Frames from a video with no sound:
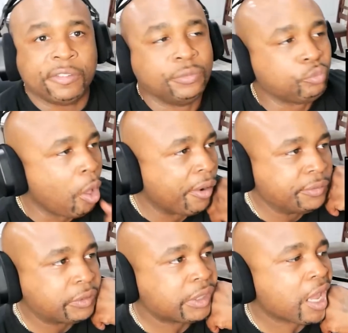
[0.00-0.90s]
And then
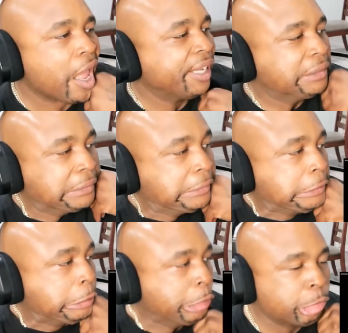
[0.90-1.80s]
I'd break
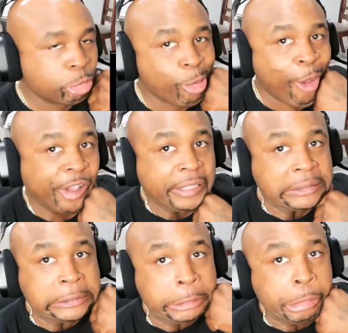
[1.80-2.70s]
his
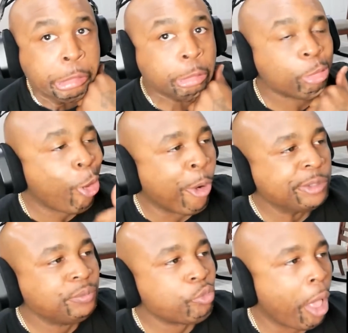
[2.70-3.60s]
heart and
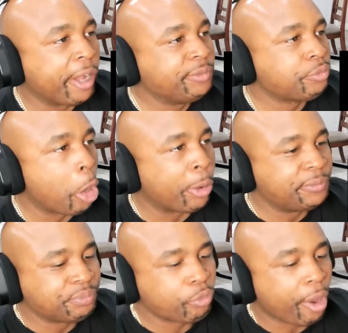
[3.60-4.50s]
watch him cry
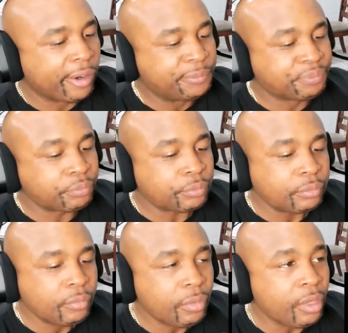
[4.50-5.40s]
until his
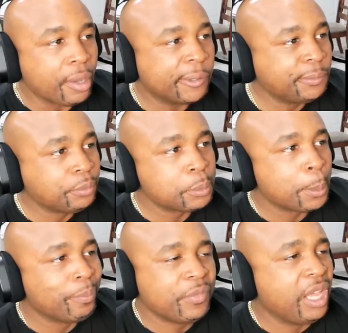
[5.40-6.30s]
eyeballs
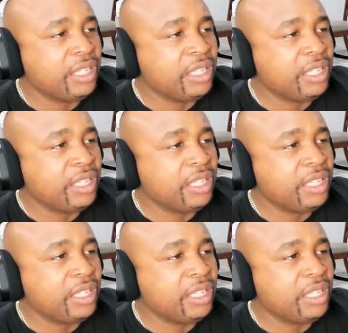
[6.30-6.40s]
bleed.